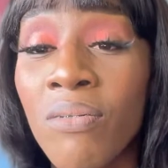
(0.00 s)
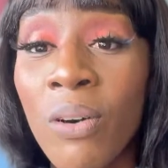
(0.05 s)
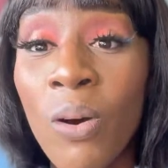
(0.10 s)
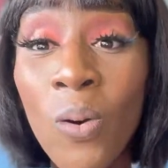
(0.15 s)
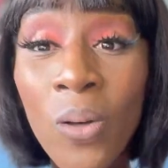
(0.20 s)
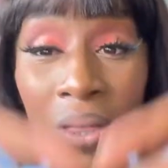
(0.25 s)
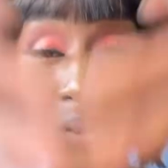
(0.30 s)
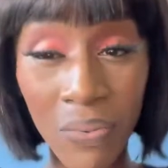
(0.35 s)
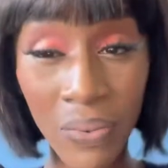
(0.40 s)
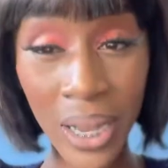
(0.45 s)

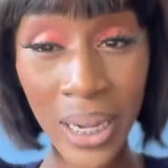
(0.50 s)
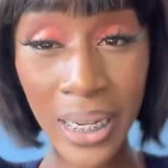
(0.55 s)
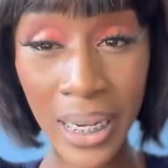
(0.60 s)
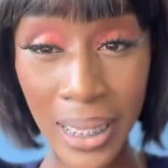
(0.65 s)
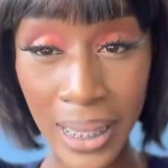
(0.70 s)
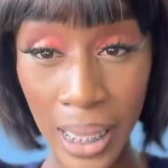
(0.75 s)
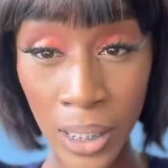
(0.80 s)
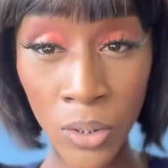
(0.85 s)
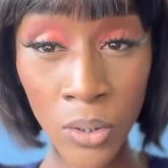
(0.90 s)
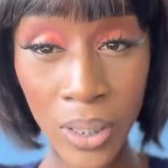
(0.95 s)
all the funding
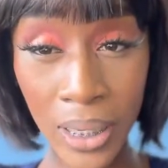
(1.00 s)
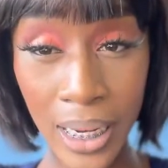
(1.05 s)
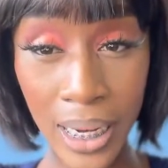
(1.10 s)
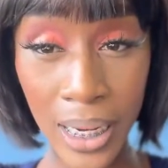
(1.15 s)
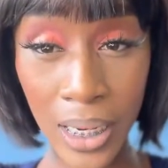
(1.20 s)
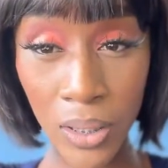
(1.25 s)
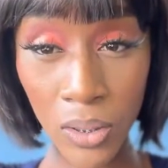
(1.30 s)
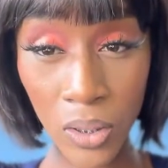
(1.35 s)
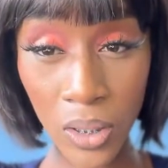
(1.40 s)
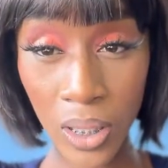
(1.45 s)
that you
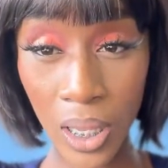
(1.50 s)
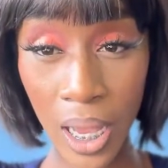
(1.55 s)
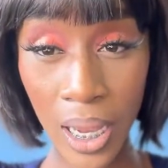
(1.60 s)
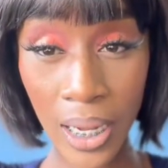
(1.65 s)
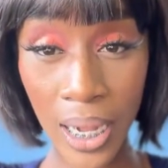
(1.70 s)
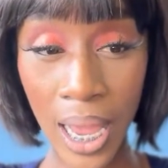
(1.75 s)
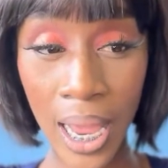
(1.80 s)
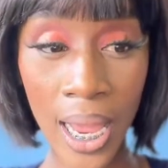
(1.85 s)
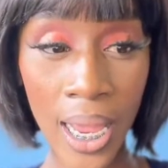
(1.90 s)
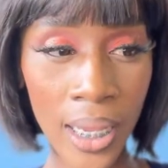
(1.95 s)
need to start
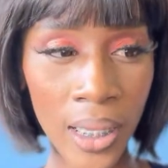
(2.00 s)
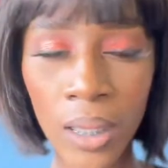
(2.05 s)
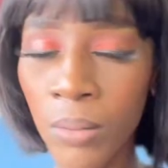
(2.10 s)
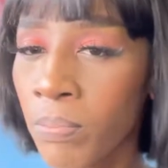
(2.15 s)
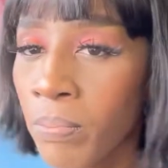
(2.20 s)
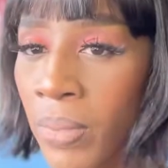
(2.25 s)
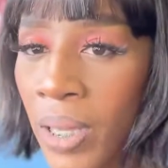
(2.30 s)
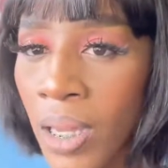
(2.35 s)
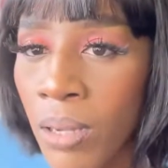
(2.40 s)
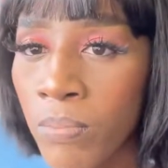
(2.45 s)
like a
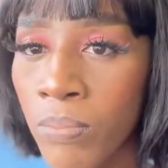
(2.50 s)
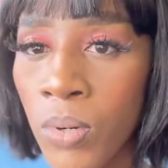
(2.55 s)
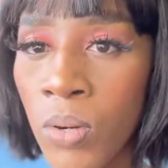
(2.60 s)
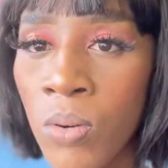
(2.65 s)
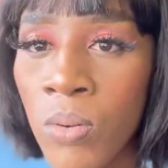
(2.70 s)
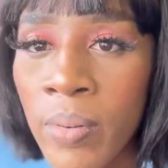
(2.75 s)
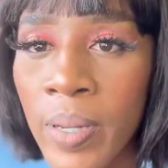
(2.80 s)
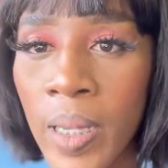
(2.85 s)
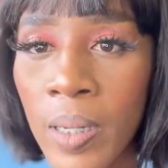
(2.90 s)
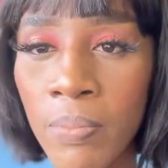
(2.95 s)
big
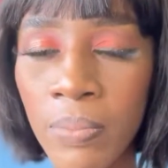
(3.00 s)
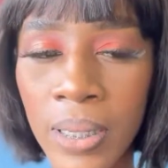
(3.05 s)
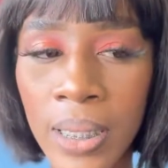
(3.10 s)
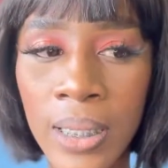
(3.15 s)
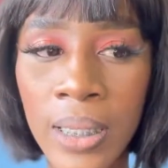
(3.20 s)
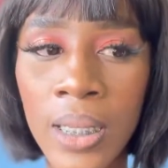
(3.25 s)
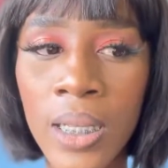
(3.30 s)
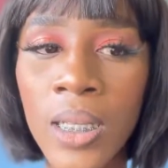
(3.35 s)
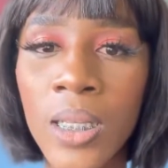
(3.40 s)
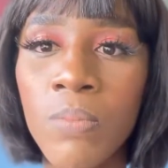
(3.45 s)
booming
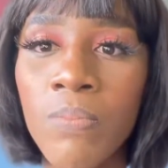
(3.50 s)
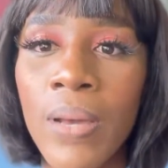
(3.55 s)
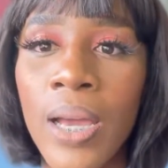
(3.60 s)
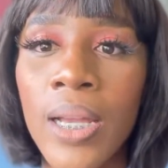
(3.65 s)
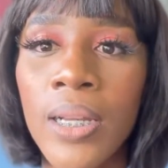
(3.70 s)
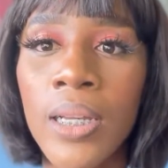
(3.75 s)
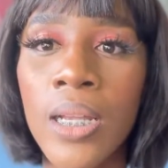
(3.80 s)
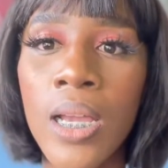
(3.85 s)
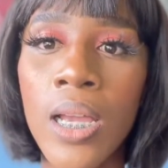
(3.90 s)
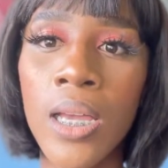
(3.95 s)
business?
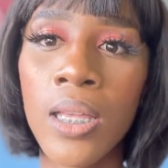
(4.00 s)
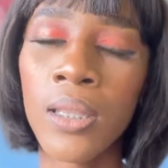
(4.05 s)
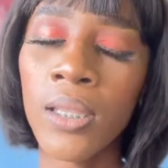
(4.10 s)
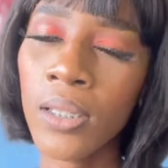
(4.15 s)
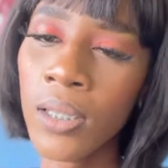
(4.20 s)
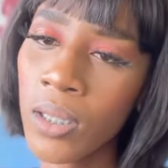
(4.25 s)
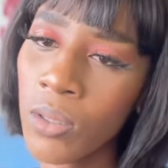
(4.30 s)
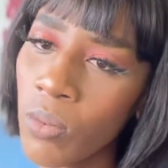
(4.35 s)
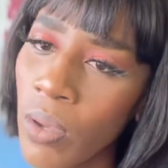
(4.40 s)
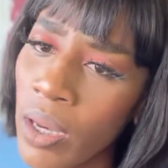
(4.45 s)
But this
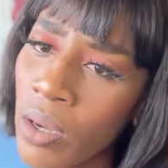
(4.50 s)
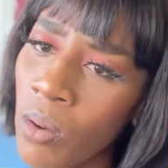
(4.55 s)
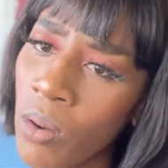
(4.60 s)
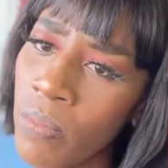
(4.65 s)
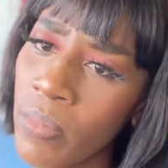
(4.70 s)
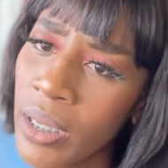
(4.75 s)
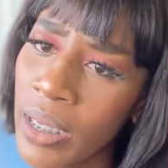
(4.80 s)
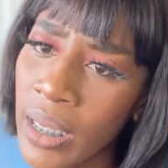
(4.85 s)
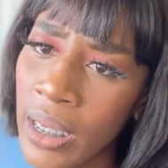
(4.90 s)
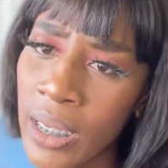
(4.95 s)
is where it all
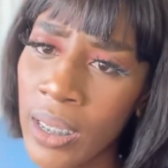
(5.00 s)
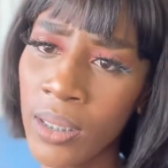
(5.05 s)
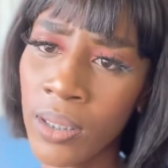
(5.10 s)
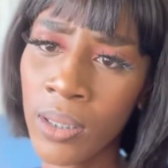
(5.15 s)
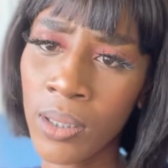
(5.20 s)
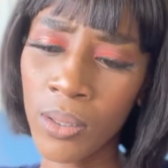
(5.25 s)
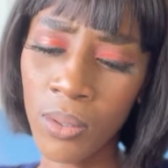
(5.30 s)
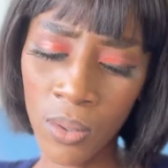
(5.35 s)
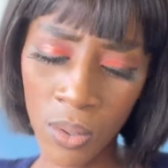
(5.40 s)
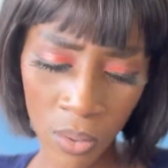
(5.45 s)
begins,
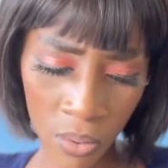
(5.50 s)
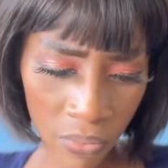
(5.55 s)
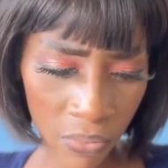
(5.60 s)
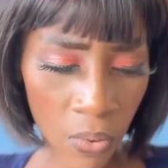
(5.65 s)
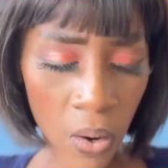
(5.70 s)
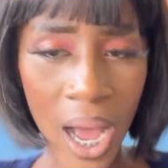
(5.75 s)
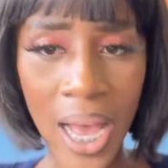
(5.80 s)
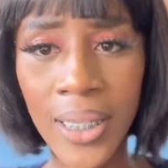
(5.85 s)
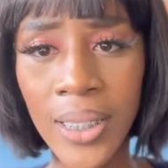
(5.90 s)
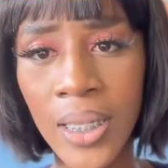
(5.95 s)
you know,
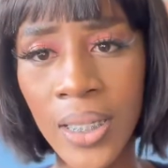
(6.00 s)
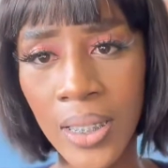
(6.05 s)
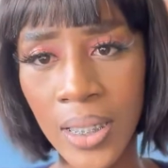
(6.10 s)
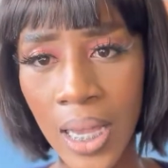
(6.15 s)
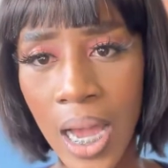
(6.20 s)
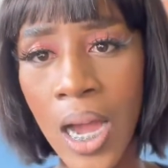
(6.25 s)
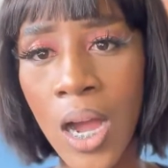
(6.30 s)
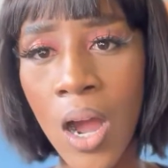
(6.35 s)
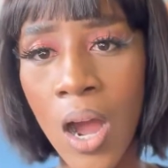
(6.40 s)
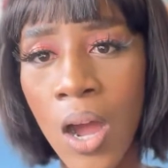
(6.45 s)
for us
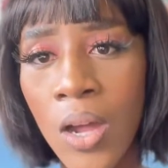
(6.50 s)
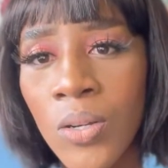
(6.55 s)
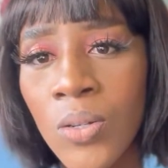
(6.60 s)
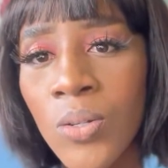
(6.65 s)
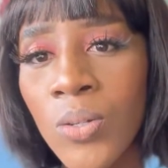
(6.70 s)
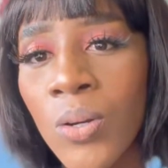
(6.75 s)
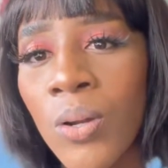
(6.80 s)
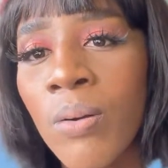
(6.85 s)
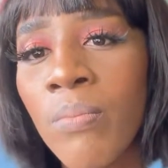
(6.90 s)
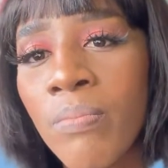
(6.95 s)
young
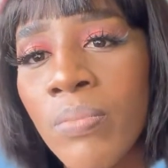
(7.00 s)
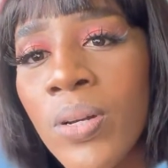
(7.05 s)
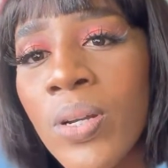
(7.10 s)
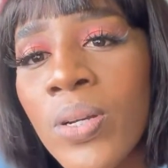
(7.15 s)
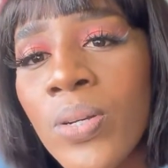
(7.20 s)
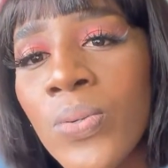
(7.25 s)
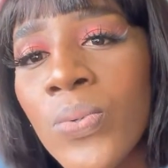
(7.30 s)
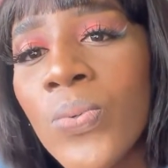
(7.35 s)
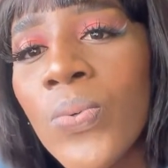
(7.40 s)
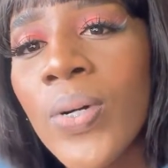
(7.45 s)

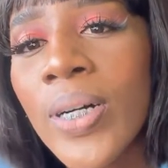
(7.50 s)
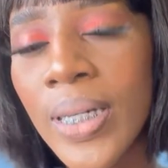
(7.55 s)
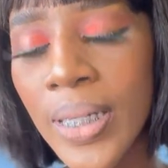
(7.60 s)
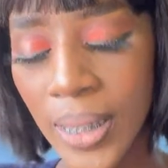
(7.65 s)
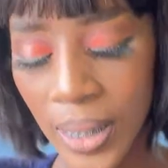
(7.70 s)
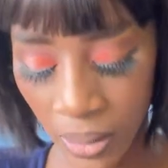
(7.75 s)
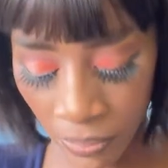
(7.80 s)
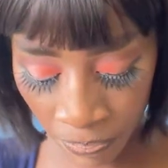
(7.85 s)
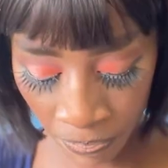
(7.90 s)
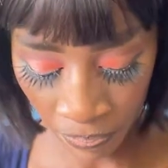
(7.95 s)

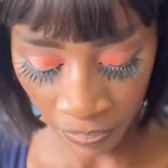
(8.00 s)
entrepreneurs.